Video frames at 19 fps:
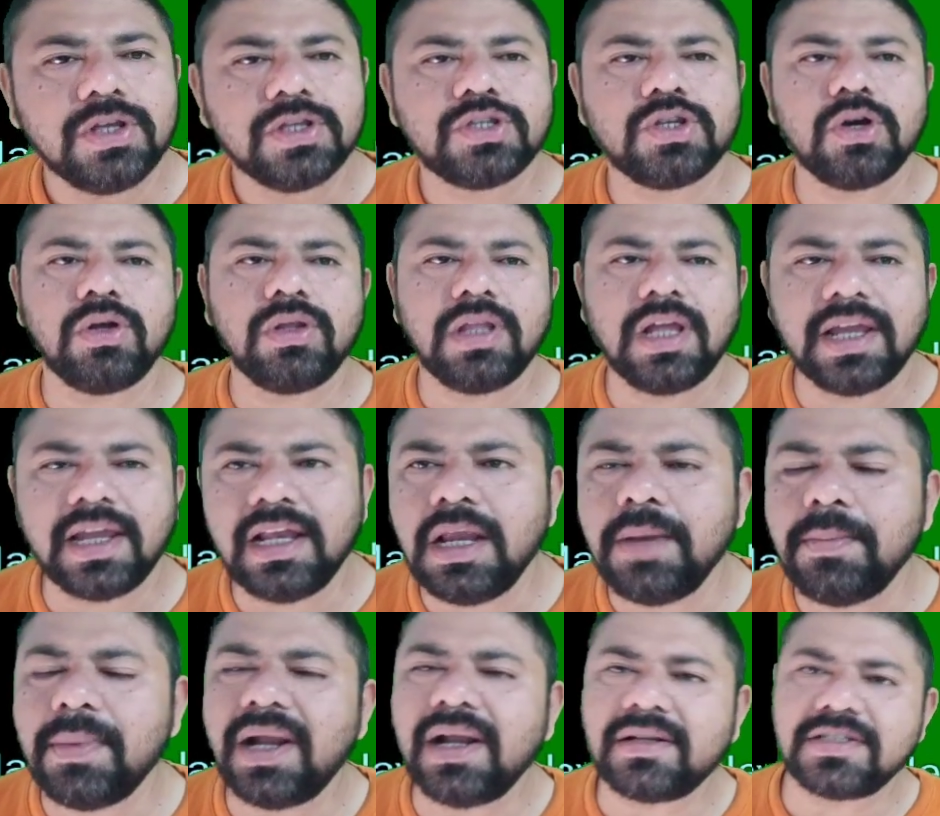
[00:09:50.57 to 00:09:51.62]
So the
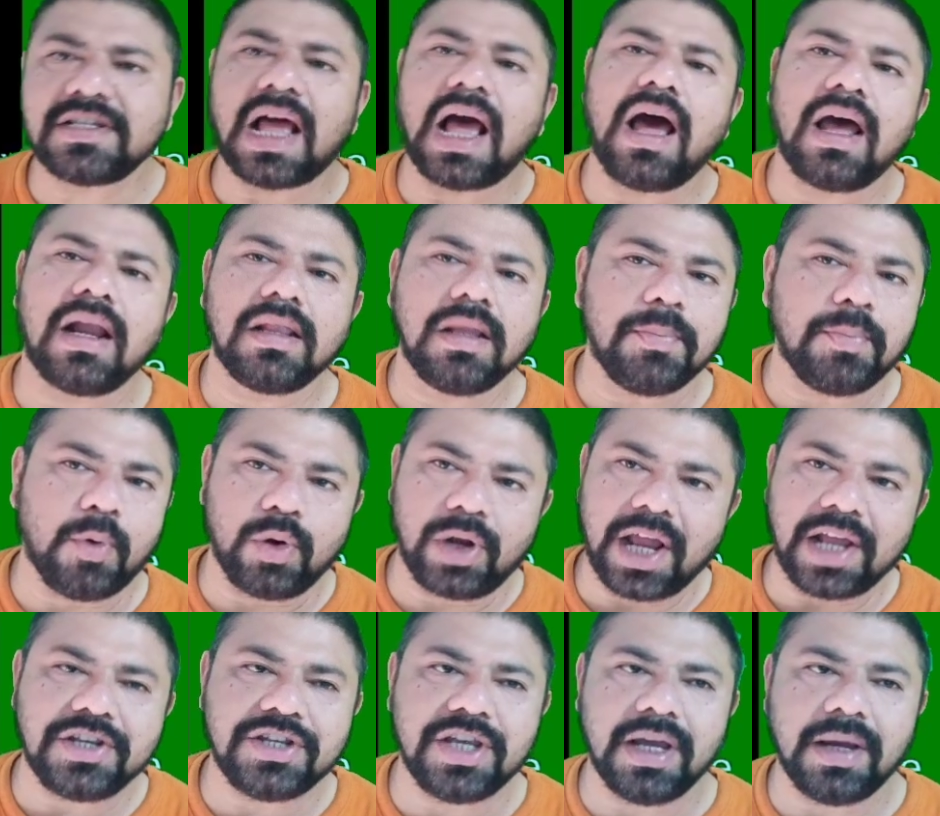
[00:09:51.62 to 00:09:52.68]
elements are the
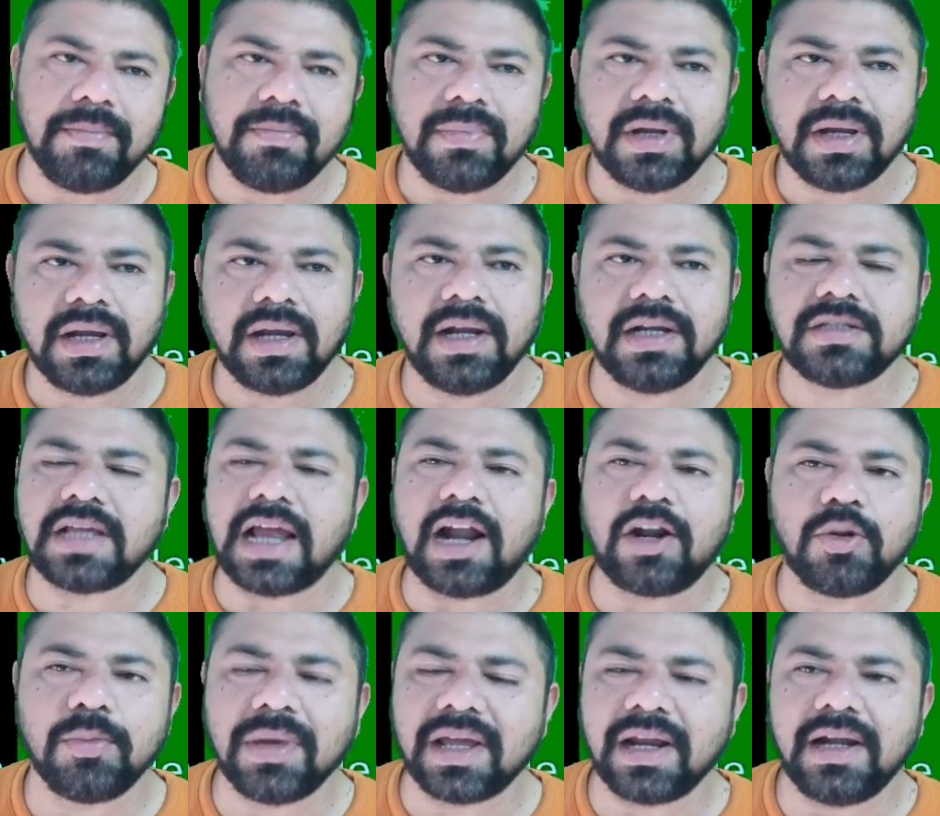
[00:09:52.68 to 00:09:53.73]
potassium, its
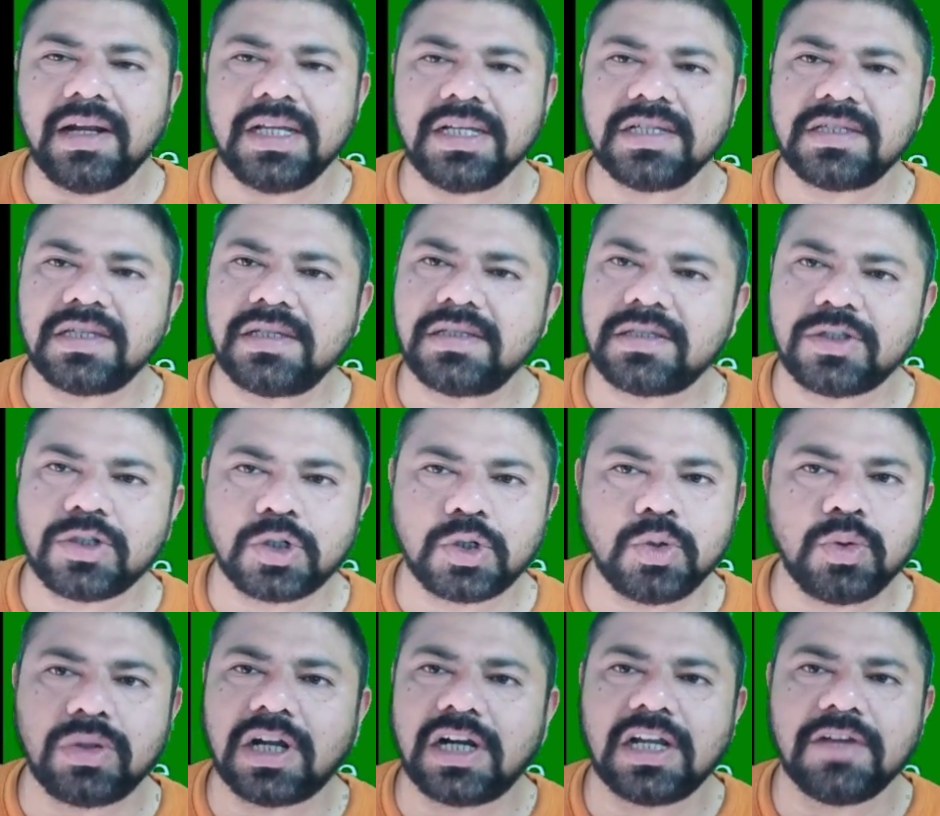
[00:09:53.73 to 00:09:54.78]
atomic radius is two
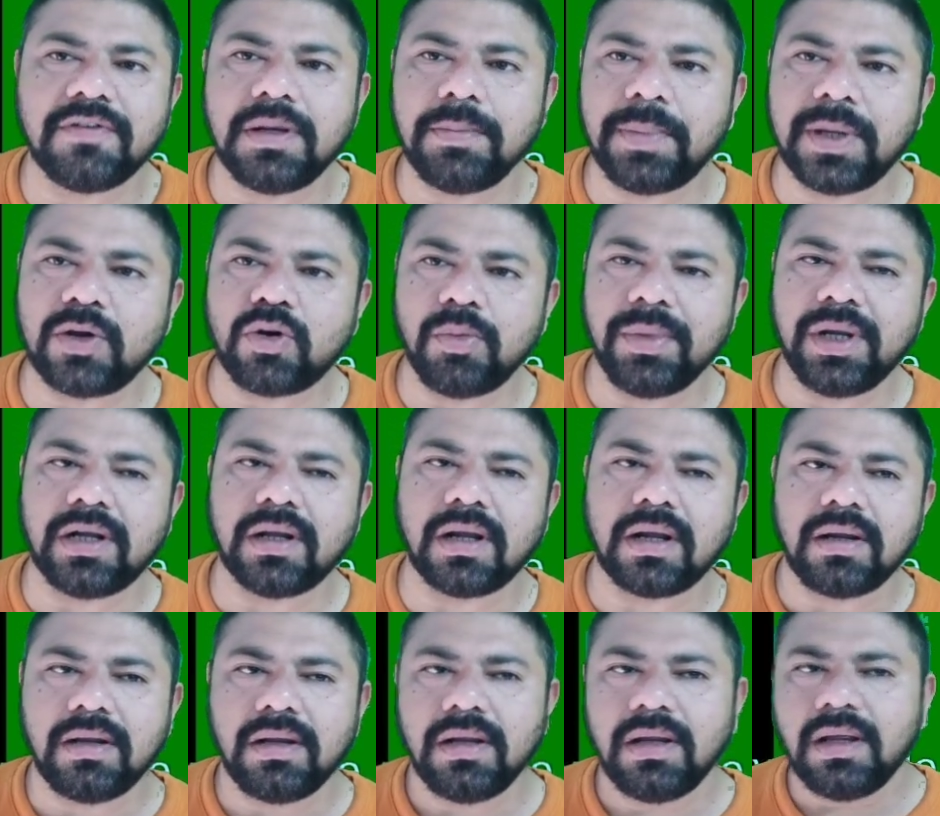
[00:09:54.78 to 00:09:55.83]
hundred thirty-one
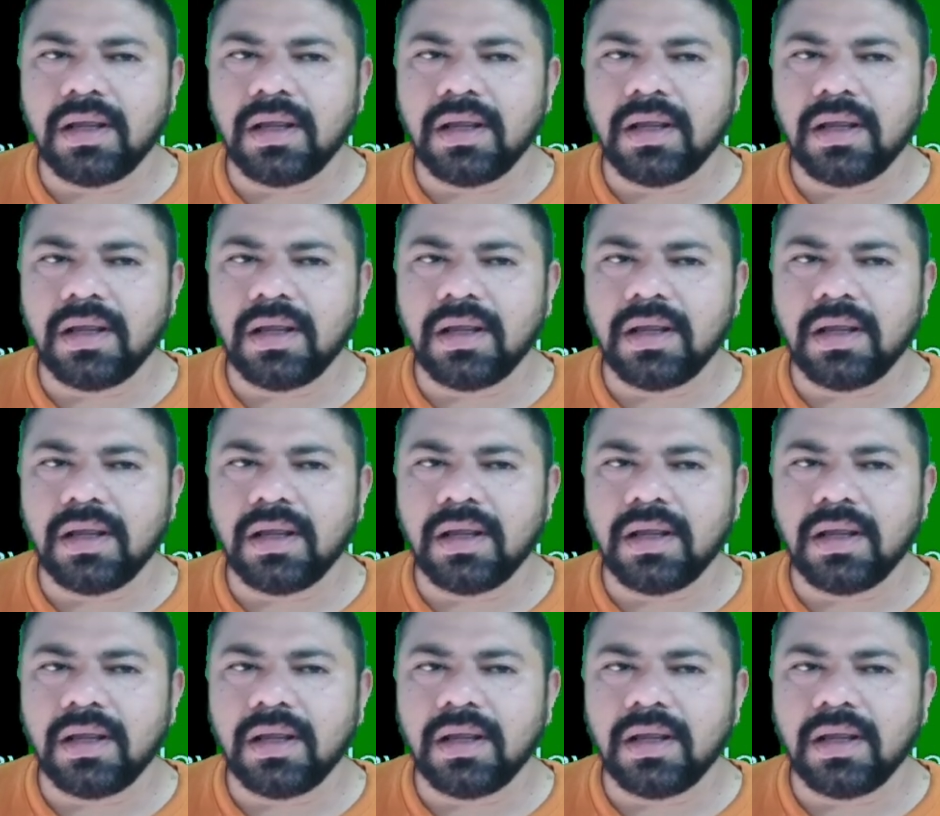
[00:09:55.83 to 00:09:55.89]
picometer.